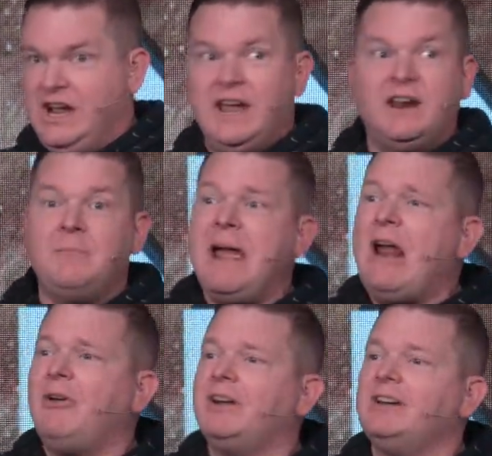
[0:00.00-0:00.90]
In
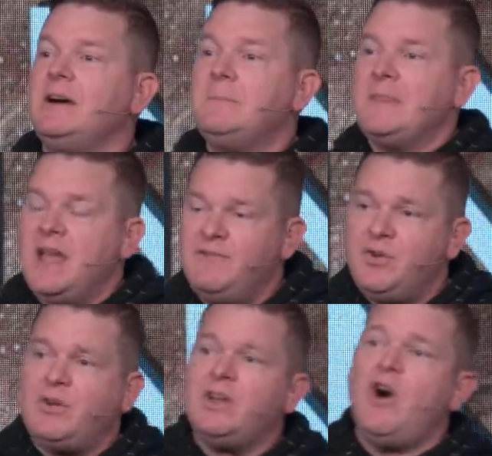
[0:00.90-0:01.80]
America, if
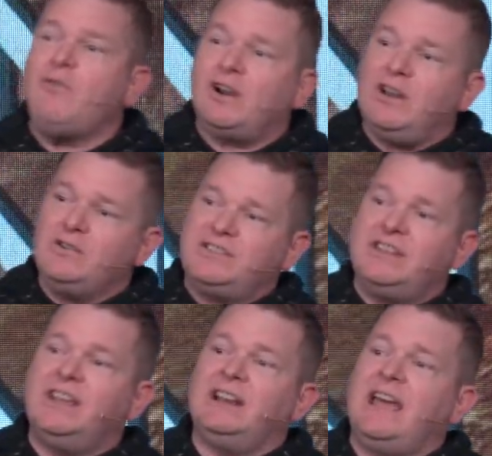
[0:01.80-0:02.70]
you get over close to
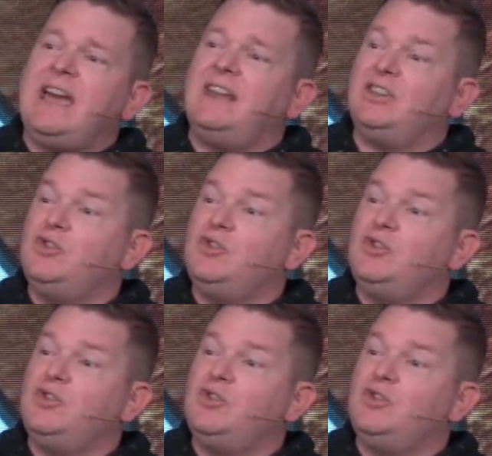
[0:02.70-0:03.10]
the Atlantic,